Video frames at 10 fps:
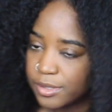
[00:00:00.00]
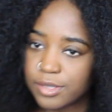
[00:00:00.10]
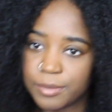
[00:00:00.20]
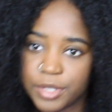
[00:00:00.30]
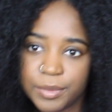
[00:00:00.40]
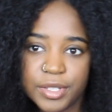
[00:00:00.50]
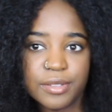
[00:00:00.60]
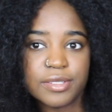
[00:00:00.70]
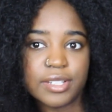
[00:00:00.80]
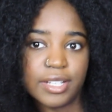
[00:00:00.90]
So I'm going to be
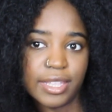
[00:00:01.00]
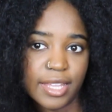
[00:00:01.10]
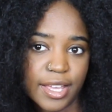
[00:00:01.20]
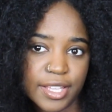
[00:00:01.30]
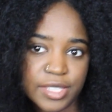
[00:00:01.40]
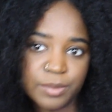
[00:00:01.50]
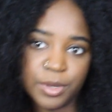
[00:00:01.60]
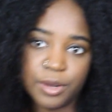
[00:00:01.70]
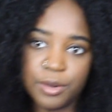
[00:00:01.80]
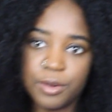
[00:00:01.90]
using a glass
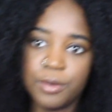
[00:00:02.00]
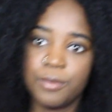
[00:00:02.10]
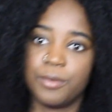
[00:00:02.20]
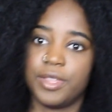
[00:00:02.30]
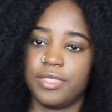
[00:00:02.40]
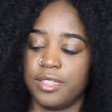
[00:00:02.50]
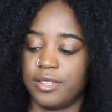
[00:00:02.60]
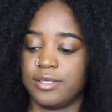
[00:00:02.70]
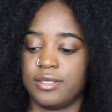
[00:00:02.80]
bowl with